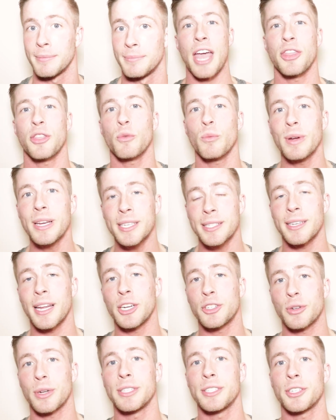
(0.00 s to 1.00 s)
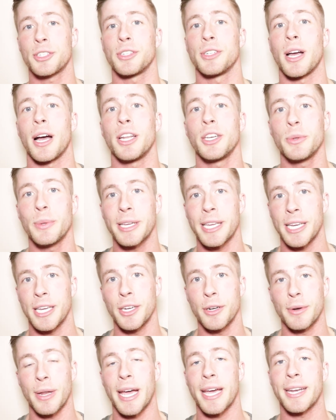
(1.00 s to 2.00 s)
And the reason I transition onto a
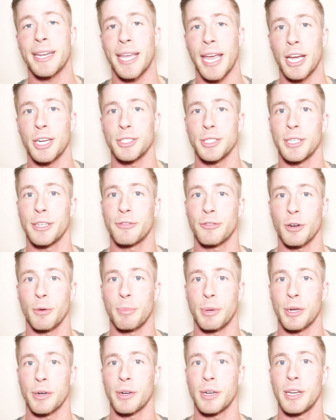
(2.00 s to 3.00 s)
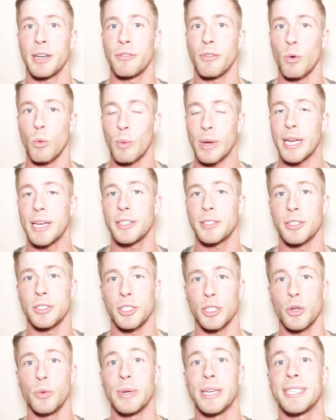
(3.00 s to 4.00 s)
keto diet occasionally for a period of a week to
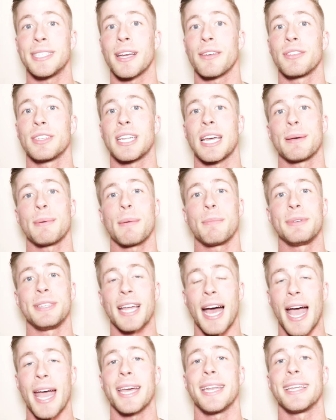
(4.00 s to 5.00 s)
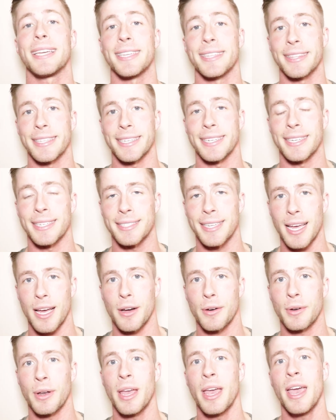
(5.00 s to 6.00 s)
two weeks every time I'm dieting and leaning
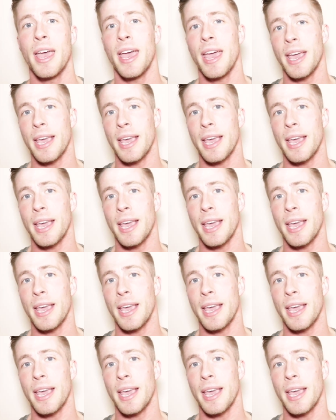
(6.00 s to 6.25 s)
down